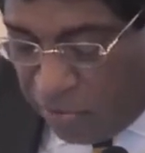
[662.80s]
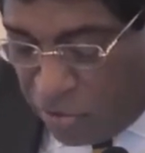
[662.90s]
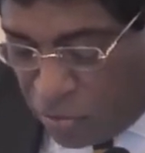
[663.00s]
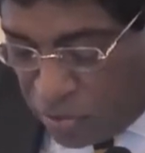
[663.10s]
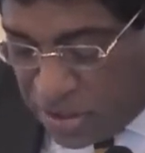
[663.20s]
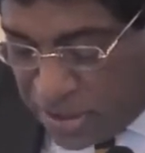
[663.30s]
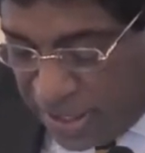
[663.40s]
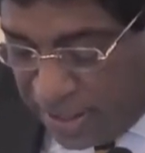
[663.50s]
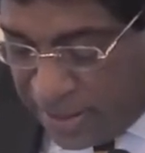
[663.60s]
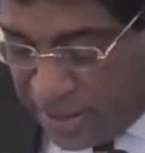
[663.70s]
we should
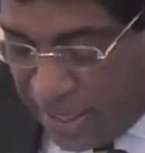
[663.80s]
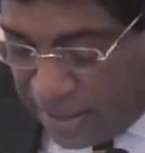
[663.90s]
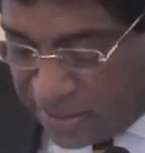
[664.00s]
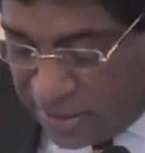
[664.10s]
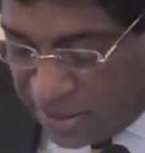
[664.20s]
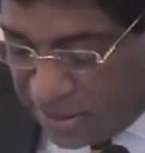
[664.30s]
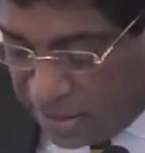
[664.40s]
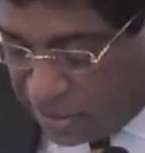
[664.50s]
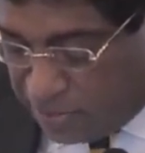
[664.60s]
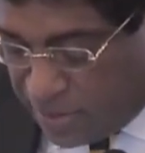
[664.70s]
seek the external
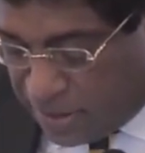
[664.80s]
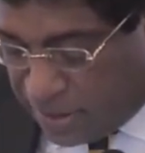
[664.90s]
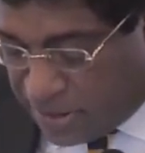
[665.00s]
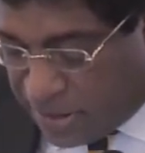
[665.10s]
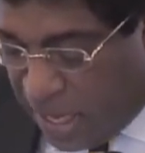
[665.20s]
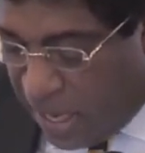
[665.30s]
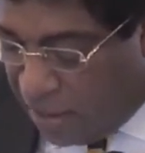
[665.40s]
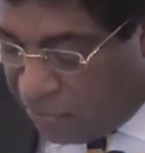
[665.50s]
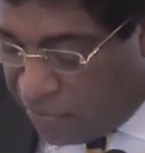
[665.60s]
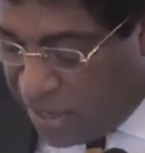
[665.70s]
expertise
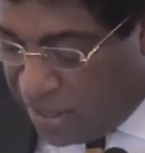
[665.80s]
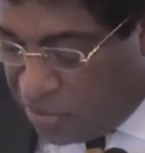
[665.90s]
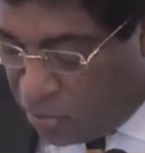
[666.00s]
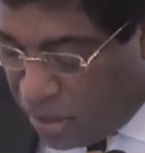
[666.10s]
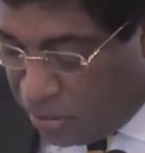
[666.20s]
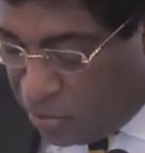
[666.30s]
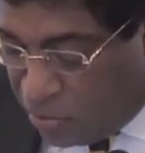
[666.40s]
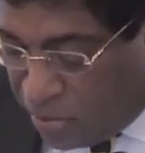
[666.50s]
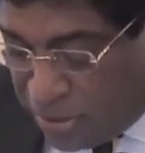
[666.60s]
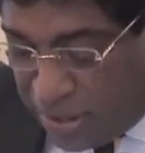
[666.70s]
and training to
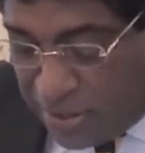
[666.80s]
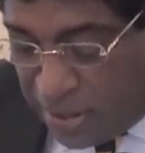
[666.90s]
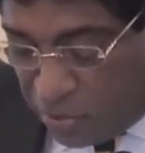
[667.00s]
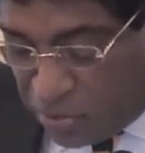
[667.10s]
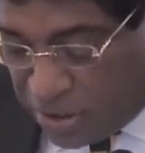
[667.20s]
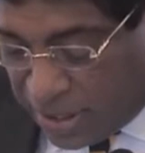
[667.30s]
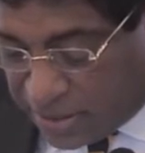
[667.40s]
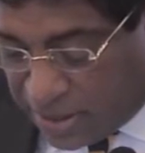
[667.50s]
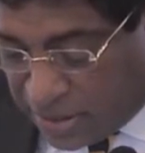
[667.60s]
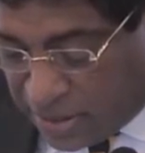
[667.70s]
conclude these
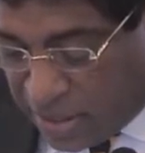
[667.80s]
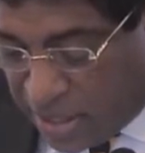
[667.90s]
negotiations.